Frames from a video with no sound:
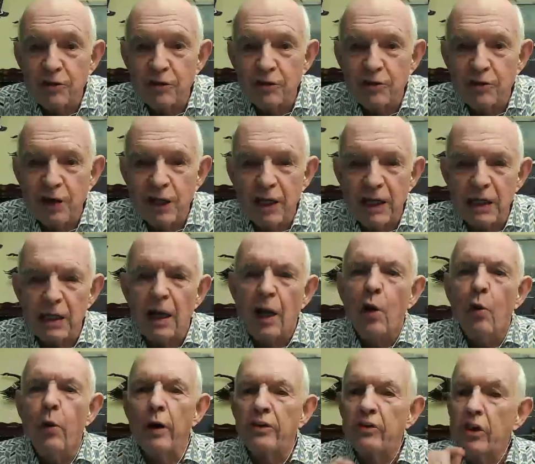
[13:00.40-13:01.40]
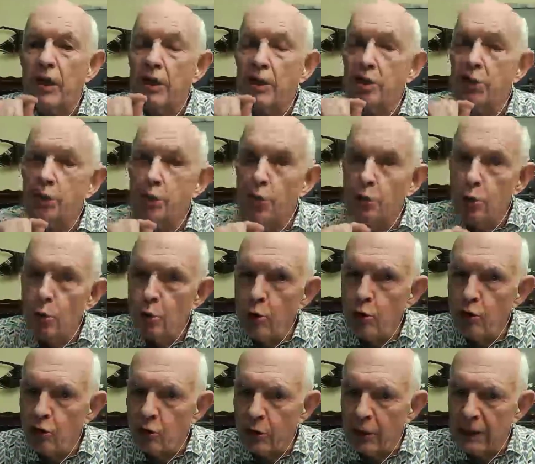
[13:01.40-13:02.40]
trading, which
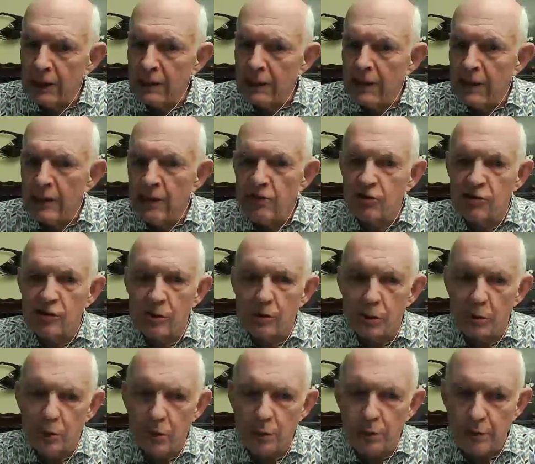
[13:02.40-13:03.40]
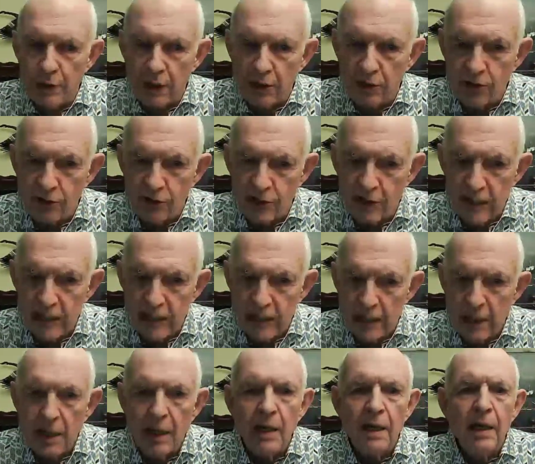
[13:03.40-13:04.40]
usually leads to lower prices ahead.
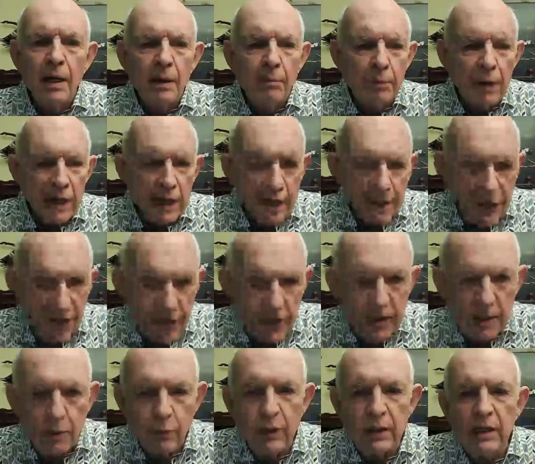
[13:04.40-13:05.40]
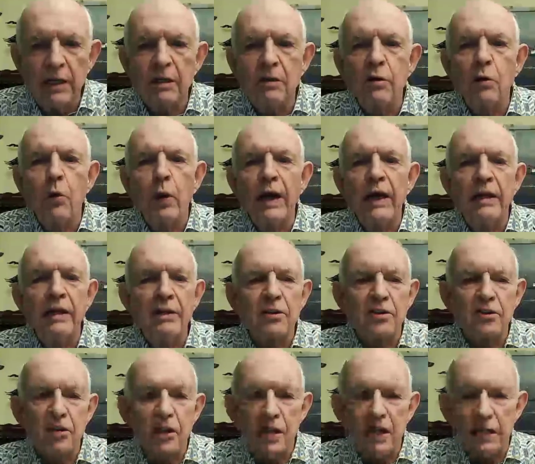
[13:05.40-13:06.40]
But I think that we need to wait and
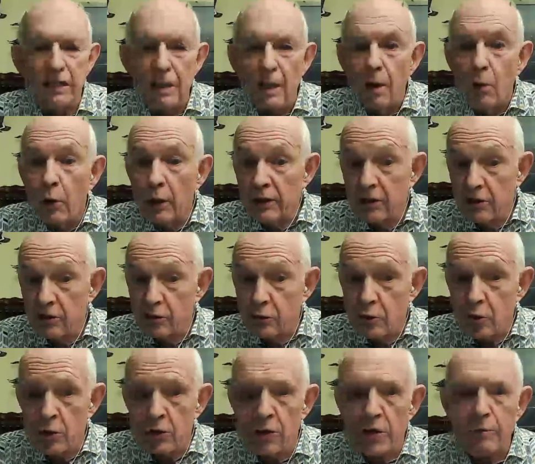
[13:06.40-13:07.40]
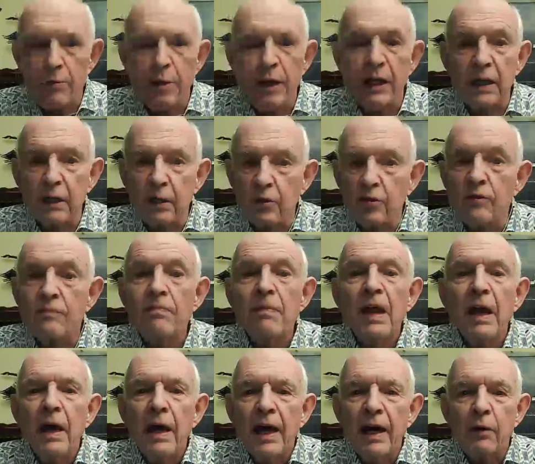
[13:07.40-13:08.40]
see what this quarter brings
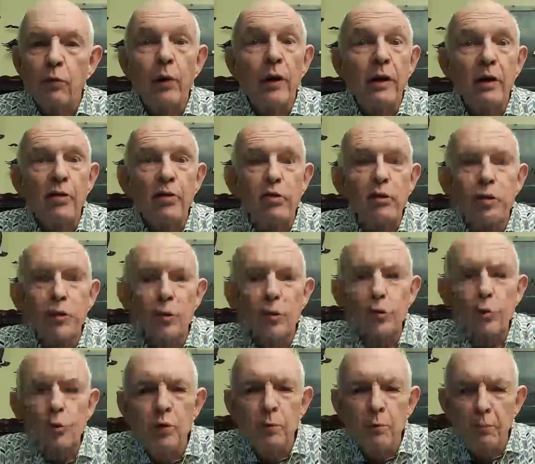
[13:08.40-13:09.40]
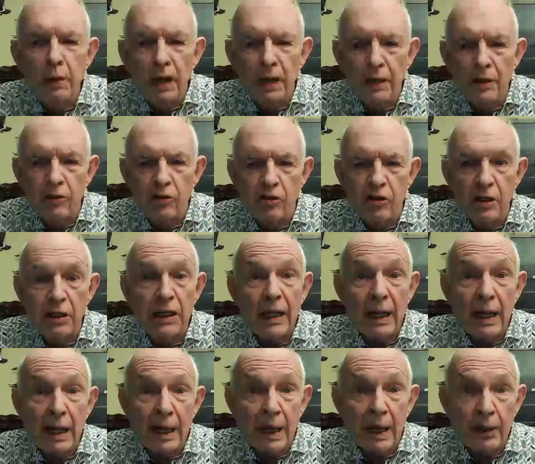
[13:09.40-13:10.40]
and what its new balance sheet
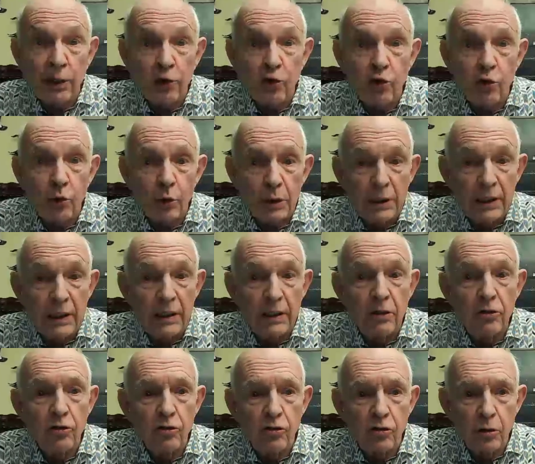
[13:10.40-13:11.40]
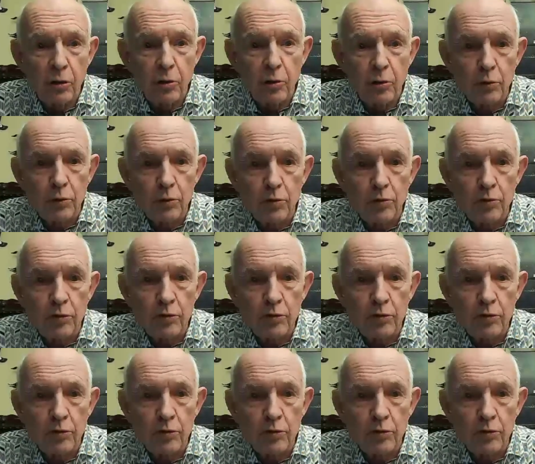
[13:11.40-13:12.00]
actually shows.